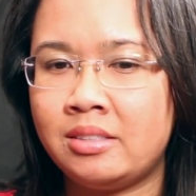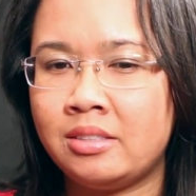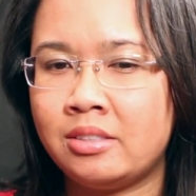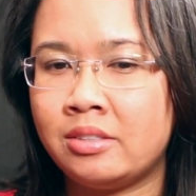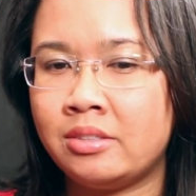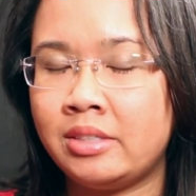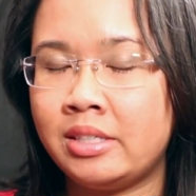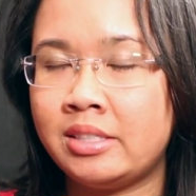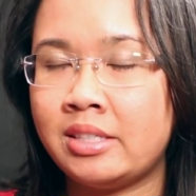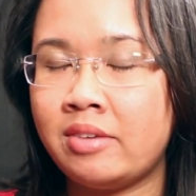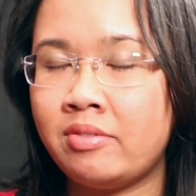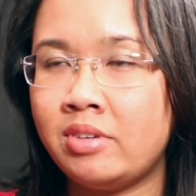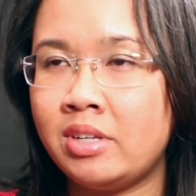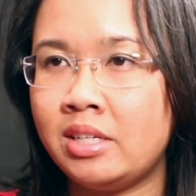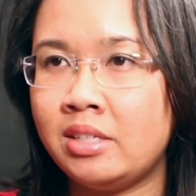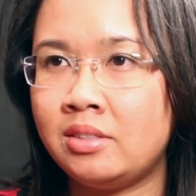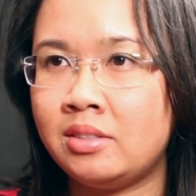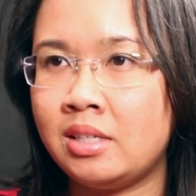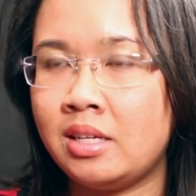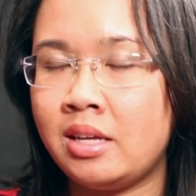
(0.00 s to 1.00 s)
early
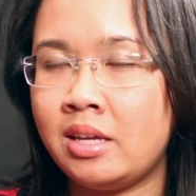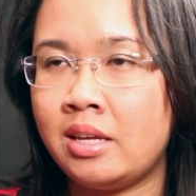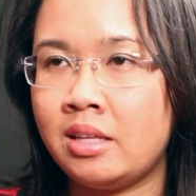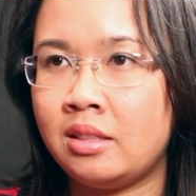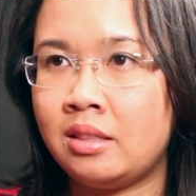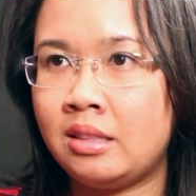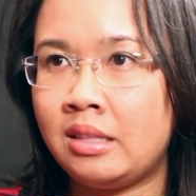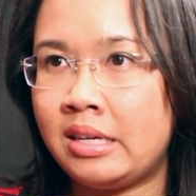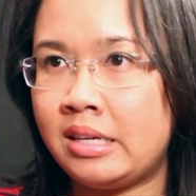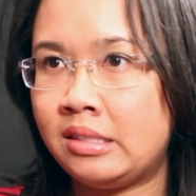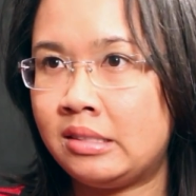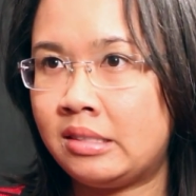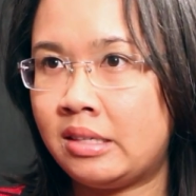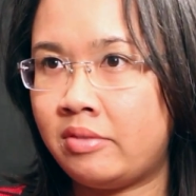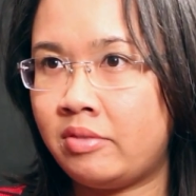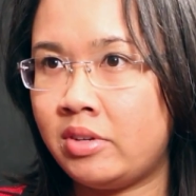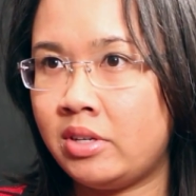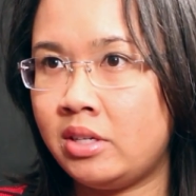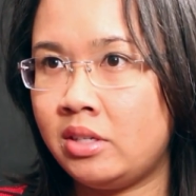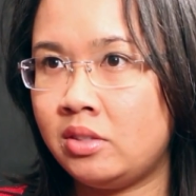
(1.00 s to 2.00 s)
70s and late
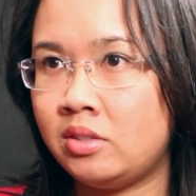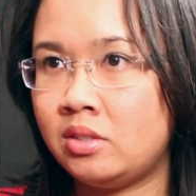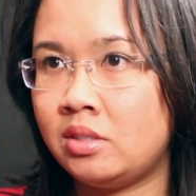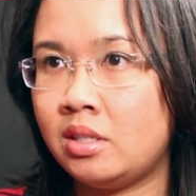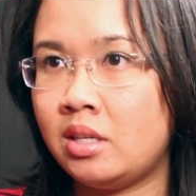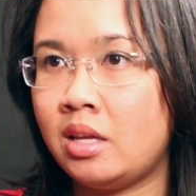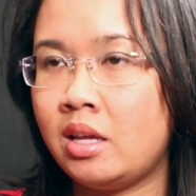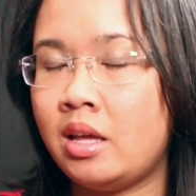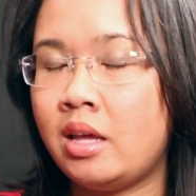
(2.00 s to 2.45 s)
70s.